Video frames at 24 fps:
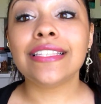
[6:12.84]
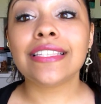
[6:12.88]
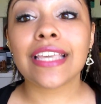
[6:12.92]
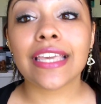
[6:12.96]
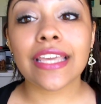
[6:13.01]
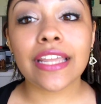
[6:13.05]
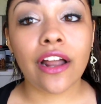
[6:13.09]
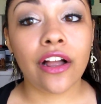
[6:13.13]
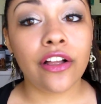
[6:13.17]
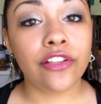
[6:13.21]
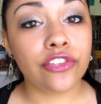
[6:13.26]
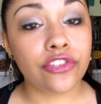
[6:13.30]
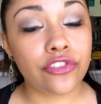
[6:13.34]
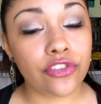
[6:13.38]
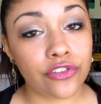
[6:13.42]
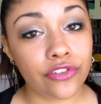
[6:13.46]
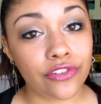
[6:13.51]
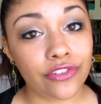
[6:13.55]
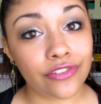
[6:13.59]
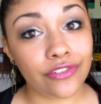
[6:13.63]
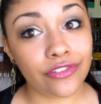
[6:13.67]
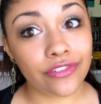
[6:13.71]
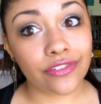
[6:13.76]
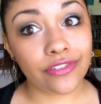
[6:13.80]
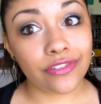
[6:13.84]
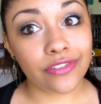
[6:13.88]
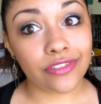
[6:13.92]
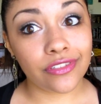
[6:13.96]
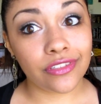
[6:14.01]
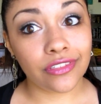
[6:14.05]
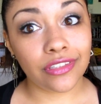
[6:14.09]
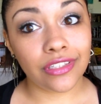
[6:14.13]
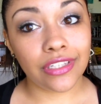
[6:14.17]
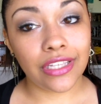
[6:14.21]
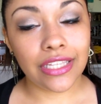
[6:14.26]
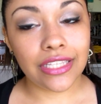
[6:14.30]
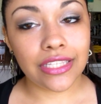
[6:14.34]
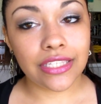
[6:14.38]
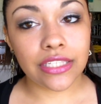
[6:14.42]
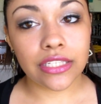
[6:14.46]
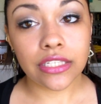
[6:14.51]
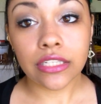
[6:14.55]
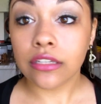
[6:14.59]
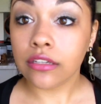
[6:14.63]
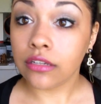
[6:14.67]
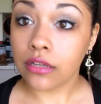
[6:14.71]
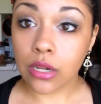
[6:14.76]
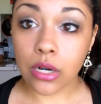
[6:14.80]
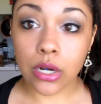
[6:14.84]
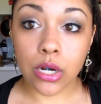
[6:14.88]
get on to the, let's